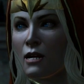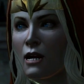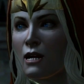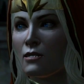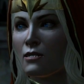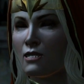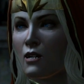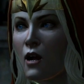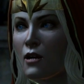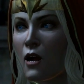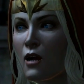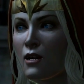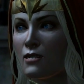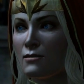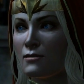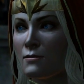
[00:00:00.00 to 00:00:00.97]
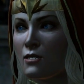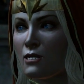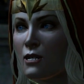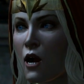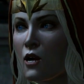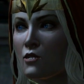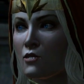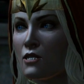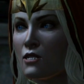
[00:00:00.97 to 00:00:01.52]
I did not ask for
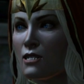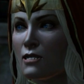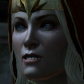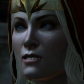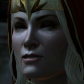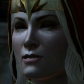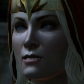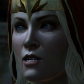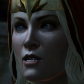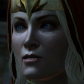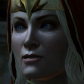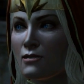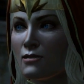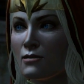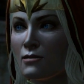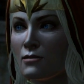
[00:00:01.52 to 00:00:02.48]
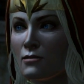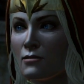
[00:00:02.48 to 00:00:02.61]
your assistance.